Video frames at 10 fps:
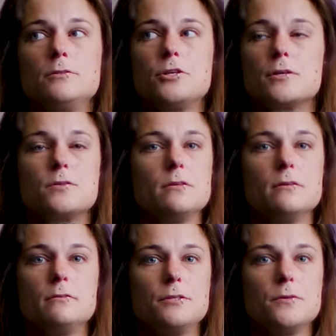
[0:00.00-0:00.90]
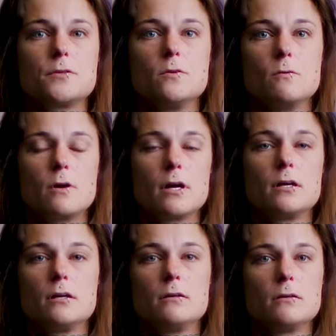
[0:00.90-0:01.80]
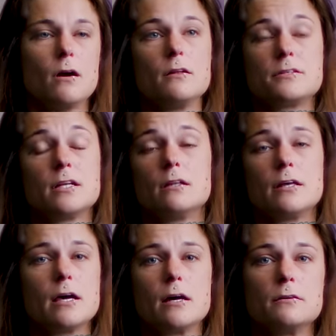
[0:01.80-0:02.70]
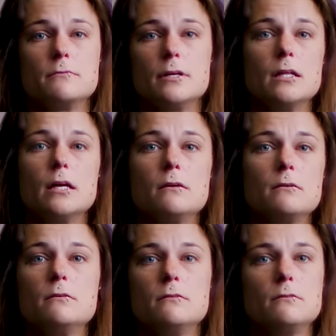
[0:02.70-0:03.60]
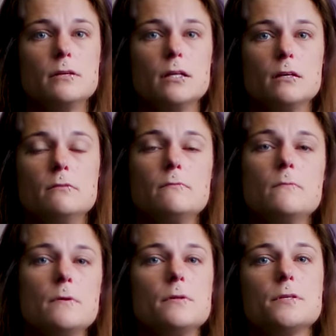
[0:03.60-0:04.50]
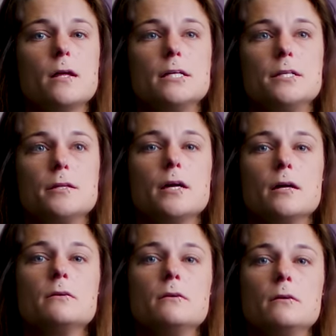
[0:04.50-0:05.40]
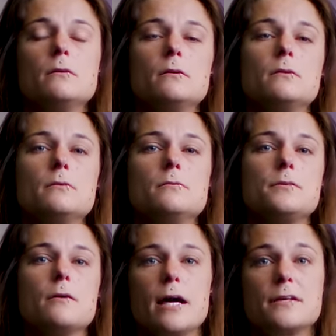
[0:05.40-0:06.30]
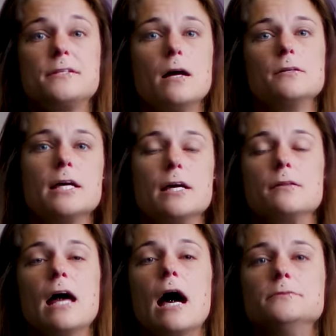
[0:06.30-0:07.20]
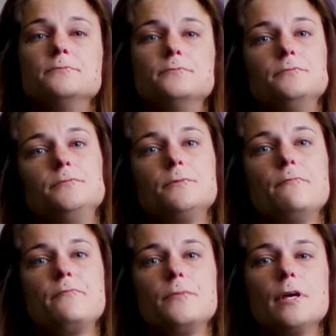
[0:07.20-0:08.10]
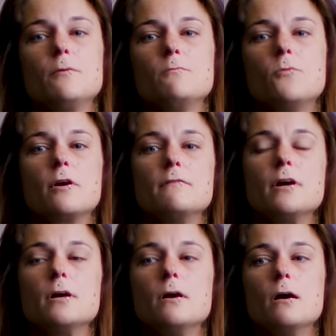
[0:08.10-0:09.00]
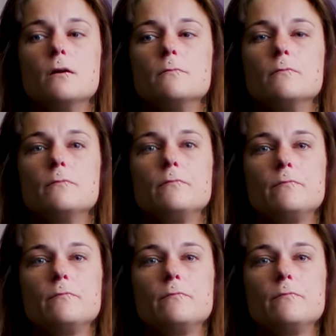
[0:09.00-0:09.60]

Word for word: just do schoolwork constantly there, really. That's all I did there. So I excelled in that. More of a,